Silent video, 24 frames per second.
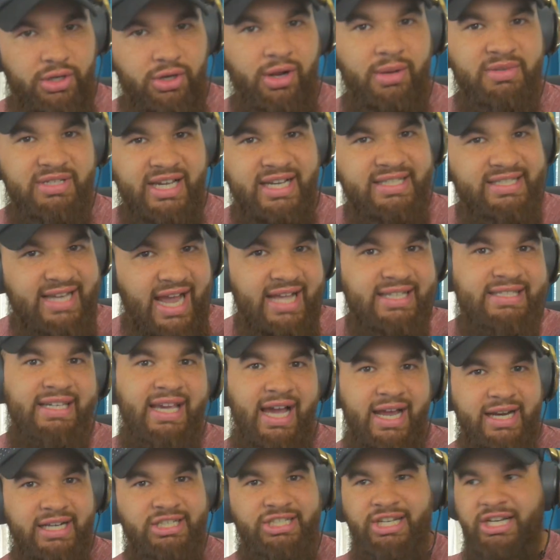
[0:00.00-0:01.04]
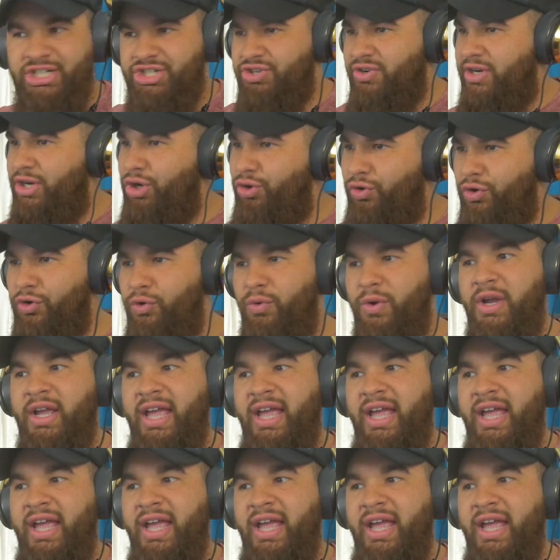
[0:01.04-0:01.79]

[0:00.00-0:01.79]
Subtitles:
you know what I'm saying, Tatiana, Ginger, and the crew